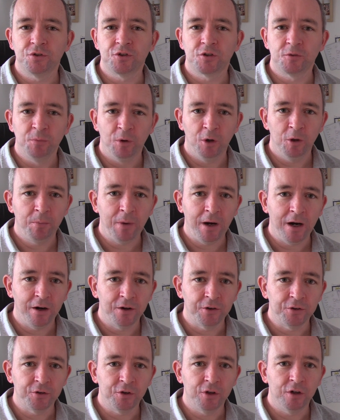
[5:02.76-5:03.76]
a small
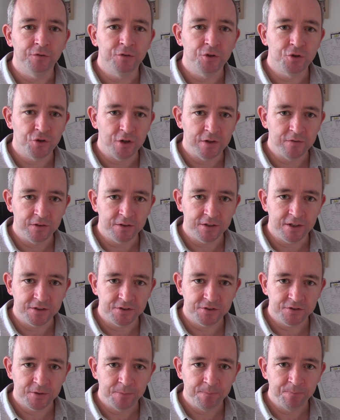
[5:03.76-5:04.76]
part of the driving
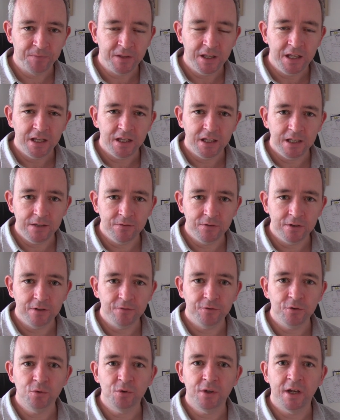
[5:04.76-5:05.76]
test. Even
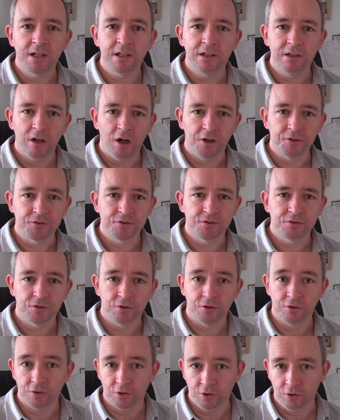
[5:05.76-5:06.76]
if you get lots
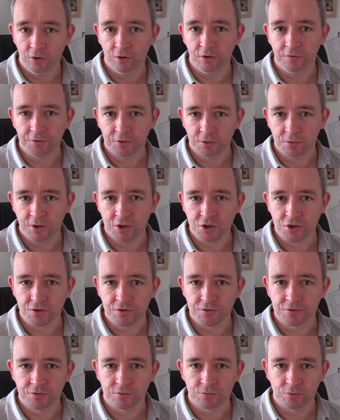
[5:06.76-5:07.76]
or all of the
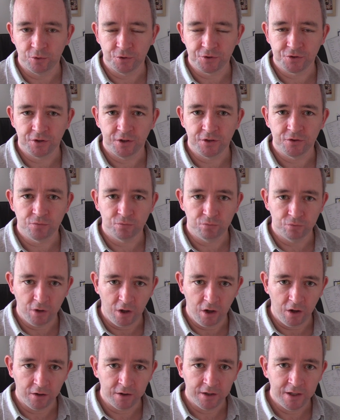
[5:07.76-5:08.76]
questions and road signs
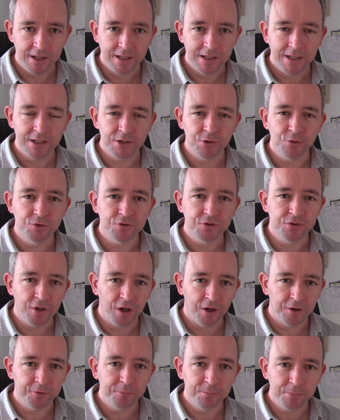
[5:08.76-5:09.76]
wrong, it does
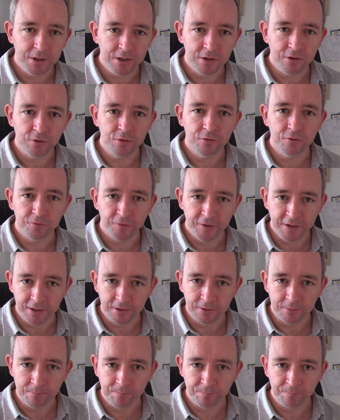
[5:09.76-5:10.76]
not mean you
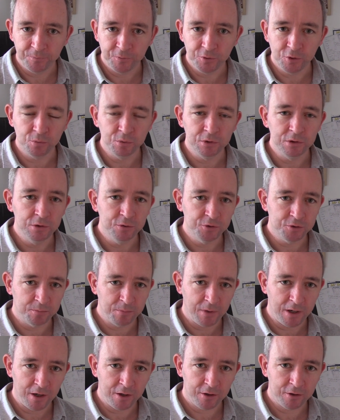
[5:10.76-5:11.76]
fail. You will lose a
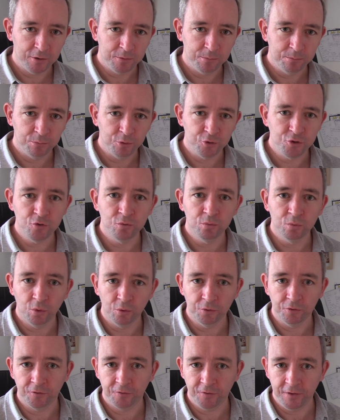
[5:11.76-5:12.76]
mark, but you
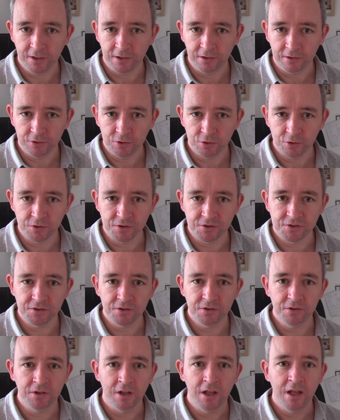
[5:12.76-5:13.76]
won't fail. You can
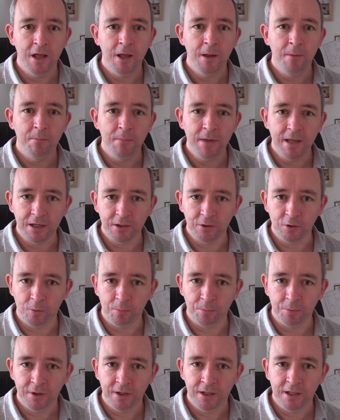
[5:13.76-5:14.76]
still make it
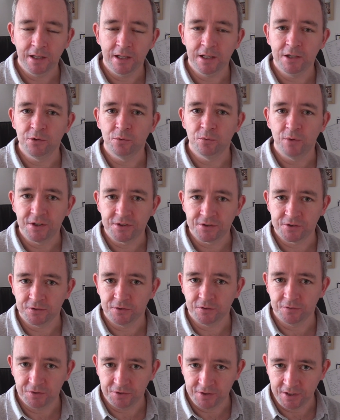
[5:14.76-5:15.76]
up in the rest
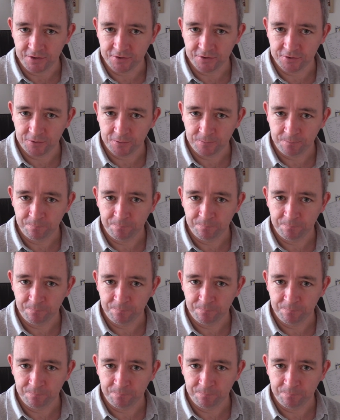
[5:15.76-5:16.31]
of the test.